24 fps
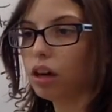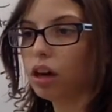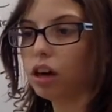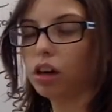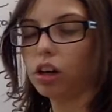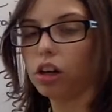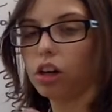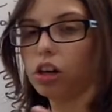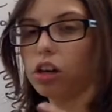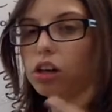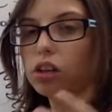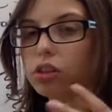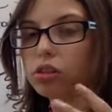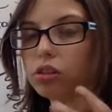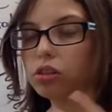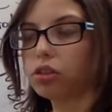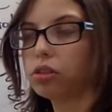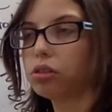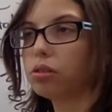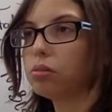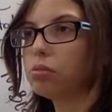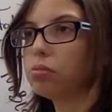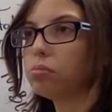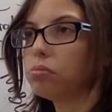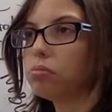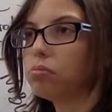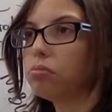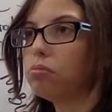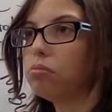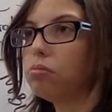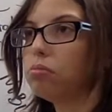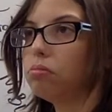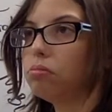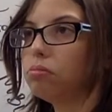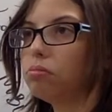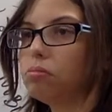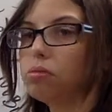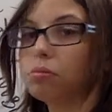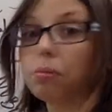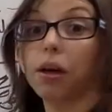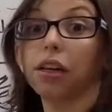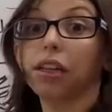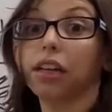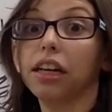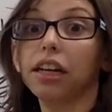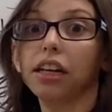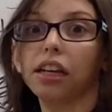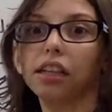occurs
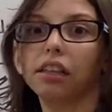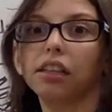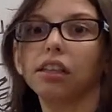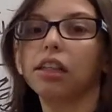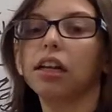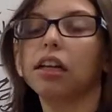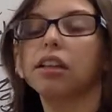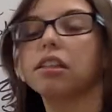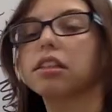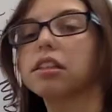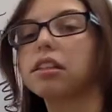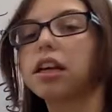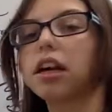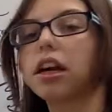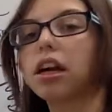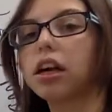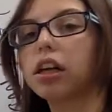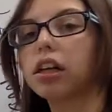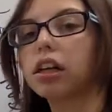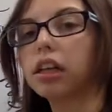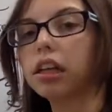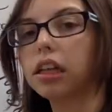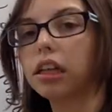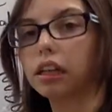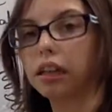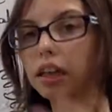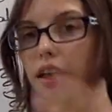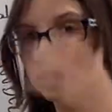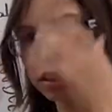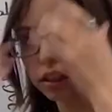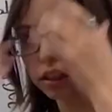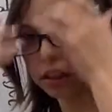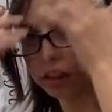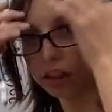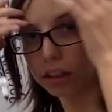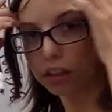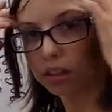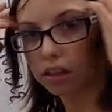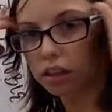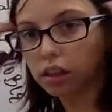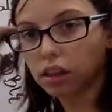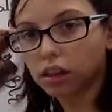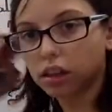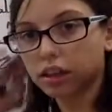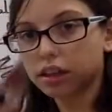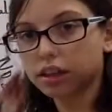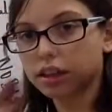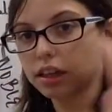spontaneously necessarily. It
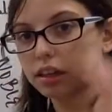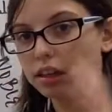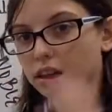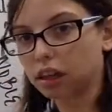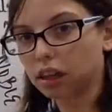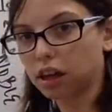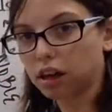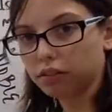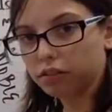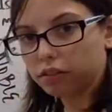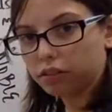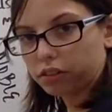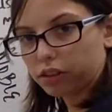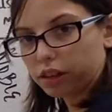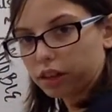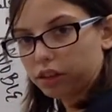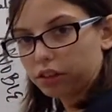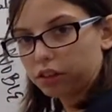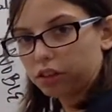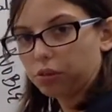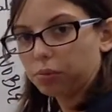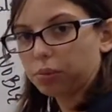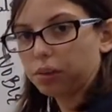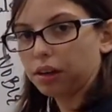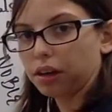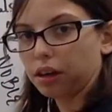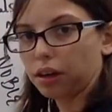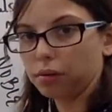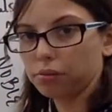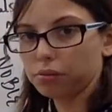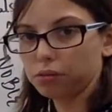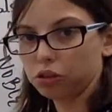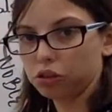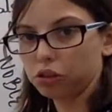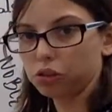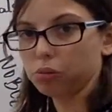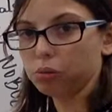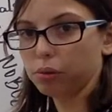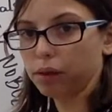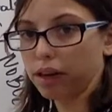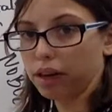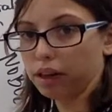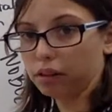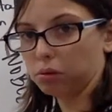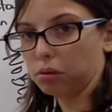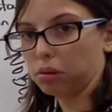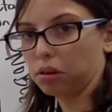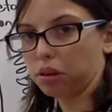takes a lot for these to
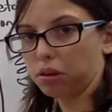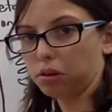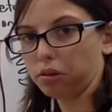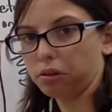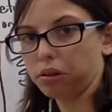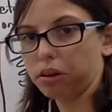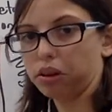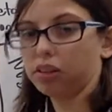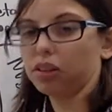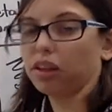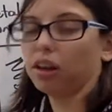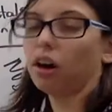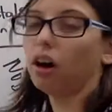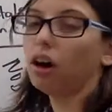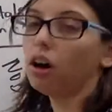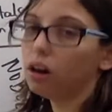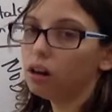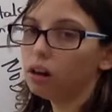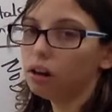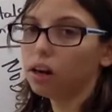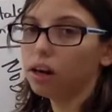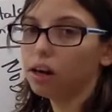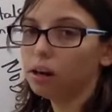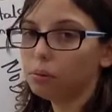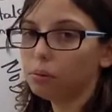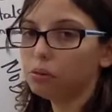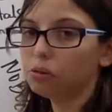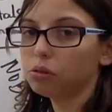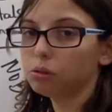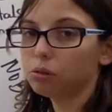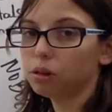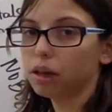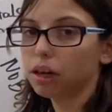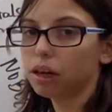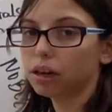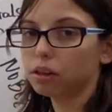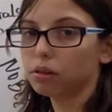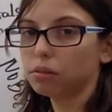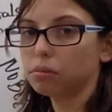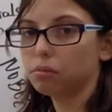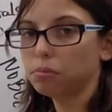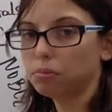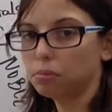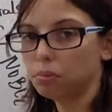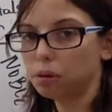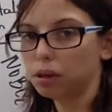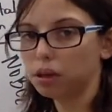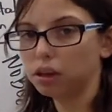react with other things. They are able to react,
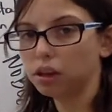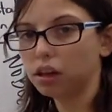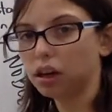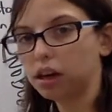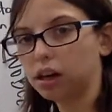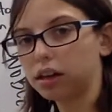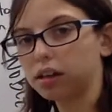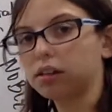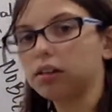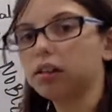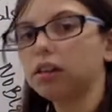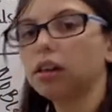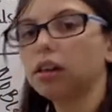but not